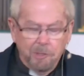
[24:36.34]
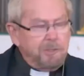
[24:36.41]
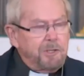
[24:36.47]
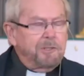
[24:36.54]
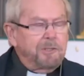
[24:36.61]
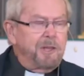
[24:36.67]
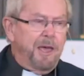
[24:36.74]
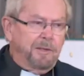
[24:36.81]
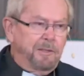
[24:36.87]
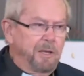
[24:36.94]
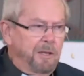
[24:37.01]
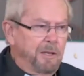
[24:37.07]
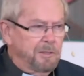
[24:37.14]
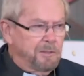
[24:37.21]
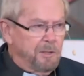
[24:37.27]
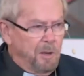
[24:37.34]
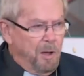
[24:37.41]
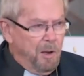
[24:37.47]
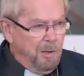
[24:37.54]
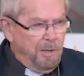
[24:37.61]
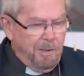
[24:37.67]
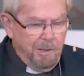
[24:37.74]
the church is
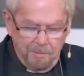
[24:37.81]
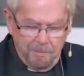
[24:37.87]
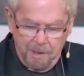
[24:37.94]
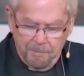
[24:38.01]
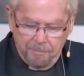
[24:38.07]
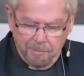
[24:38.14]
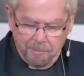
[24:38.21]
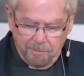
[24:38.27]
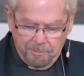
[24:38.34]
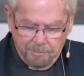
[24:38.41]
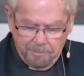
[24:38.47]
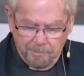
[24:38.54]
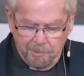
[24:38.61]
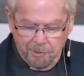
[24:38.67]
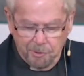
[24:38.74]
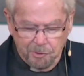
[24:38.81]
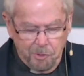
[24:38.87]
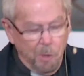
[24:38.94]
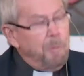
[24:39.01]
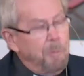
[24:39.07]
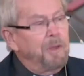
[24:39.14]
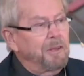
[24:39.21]
acting as a colony of heaven,
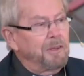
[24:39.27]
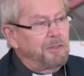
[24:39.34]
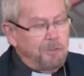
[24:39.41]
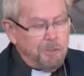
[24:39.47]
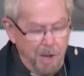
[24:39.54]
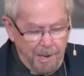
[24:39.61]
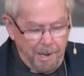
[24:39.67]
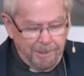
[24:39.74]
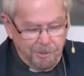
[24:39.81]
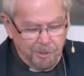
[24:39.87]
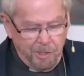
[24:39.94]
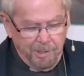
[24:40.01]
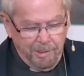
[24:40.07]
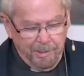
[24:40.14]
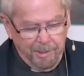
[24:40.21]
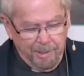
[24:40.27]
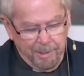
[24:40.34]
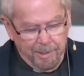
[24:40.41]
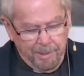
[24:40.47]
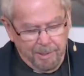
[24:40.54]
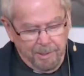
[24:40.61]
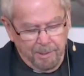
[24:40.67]
disturbing and
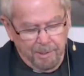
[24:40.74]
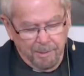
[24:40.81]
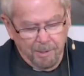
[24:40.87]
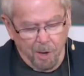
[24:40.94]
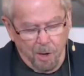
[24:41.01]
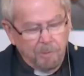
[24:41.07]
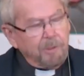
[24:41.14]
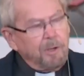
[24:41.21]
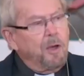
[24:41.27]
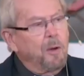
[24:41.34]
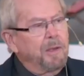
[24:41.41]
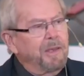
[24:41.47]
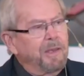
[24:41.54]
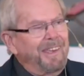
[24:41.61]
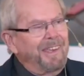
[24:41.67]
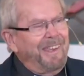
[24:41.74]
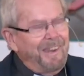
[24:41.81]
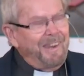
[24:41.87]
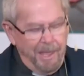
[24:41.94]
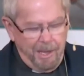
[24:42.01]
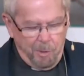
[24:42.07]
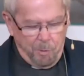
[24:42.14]
challenging the
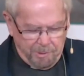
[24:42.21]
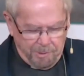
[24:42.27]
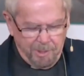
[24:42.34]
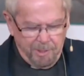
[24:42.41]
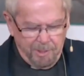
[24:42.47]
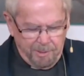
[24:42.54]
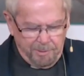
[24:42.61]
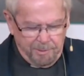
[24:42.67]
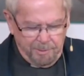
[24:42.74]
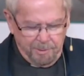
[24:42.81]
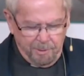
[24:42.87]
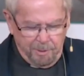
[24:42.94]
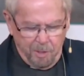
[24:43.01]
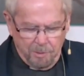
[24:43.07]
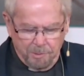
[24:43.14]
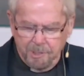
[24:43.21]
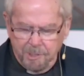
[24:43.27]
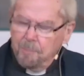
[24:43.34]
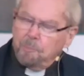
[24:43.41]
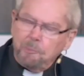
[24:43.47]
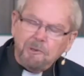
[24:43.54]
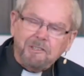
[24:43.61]
ongoing inequities, the
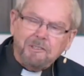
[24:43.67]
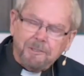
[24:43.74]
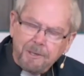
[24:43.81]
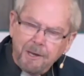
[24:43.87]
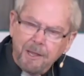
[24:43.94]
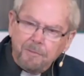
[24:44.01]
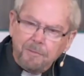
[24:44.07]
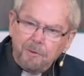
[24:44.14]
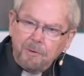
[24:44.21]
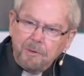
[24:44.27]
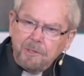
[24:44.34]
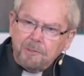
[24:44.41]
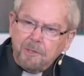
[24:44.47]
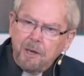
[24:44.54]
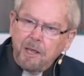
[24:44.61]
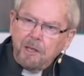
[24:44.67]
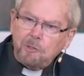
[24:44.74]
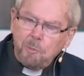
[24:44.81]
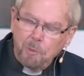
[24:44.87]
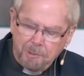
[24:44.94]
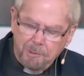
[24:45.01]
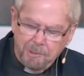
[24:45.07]
contemporary
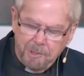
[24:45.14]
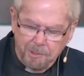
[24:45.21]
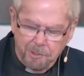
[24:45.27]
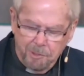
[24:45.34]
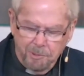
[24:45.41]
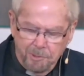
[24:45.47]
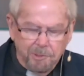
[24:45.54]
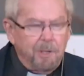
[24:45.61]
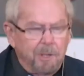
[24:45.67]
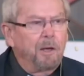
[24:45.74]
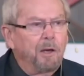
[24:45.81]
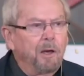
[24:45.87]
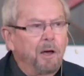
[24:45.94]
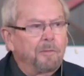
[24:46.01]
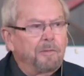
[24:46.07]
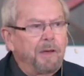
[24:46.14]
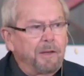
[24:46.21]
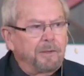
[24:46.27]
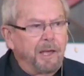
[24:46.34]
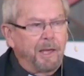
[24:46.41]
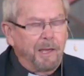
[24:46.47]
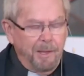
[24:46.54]
slaveries and exploitations
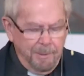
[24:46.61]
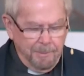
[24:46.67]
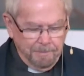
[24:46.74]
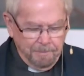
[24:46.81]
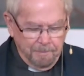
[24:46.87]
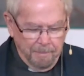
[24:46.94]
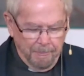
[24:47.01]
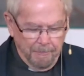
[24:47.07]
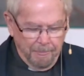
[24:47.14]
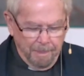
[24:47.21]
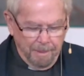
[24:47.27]
of our day?